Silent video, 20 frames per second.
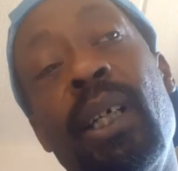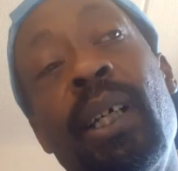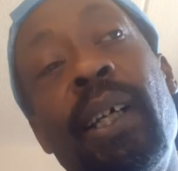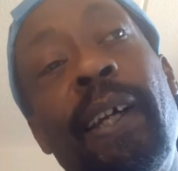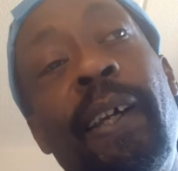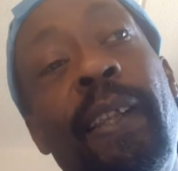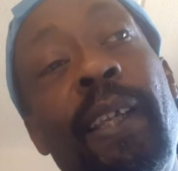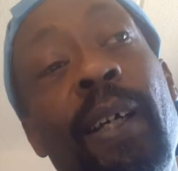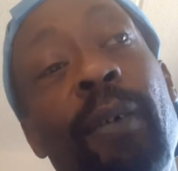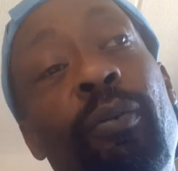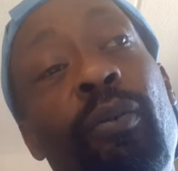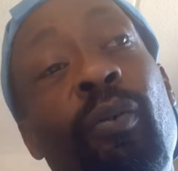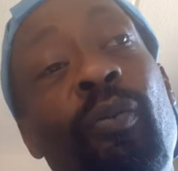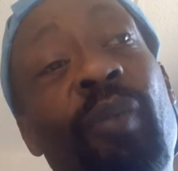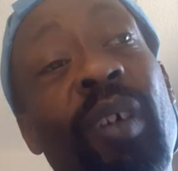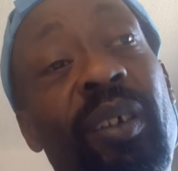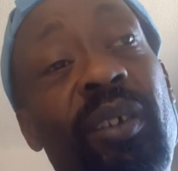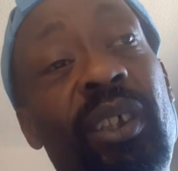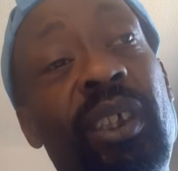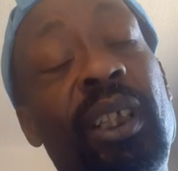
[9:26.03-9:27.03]
And then from
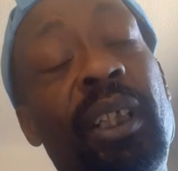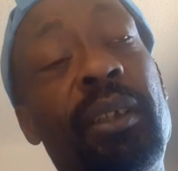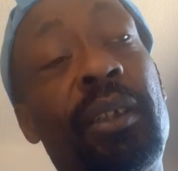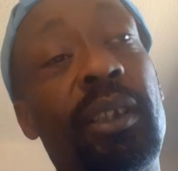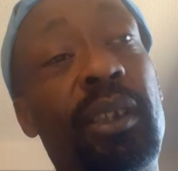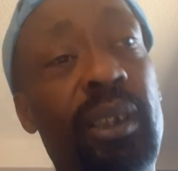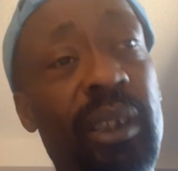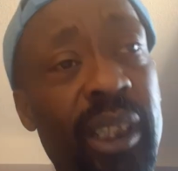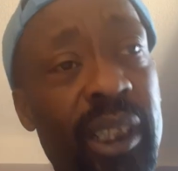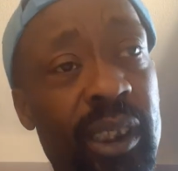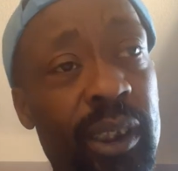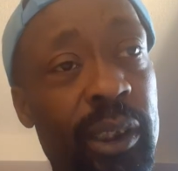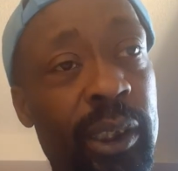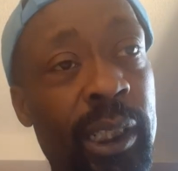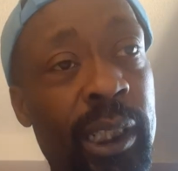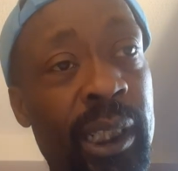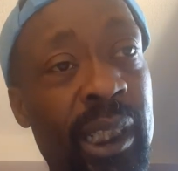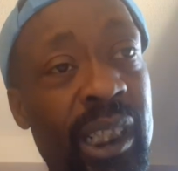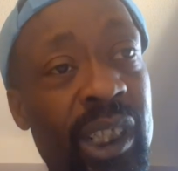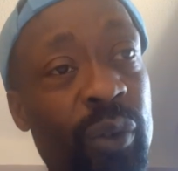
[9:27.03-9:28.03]
15 to
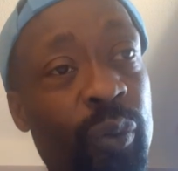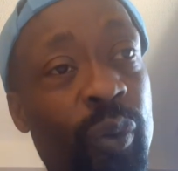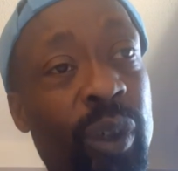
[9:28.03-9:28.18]
16,